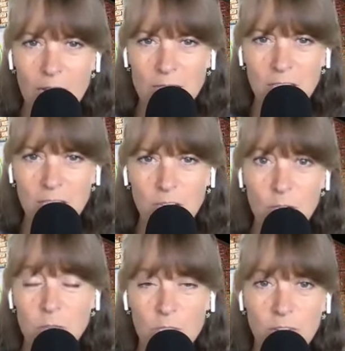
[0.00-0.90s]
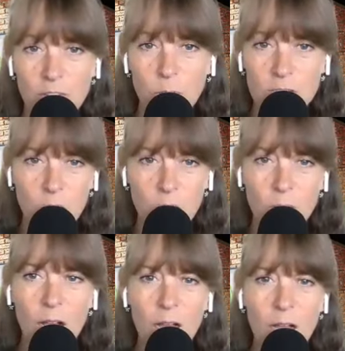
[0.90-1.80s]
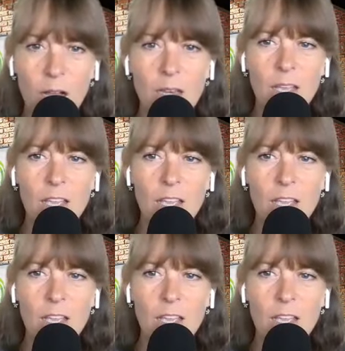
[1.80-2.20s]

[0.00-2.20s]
asking or observing what's going on.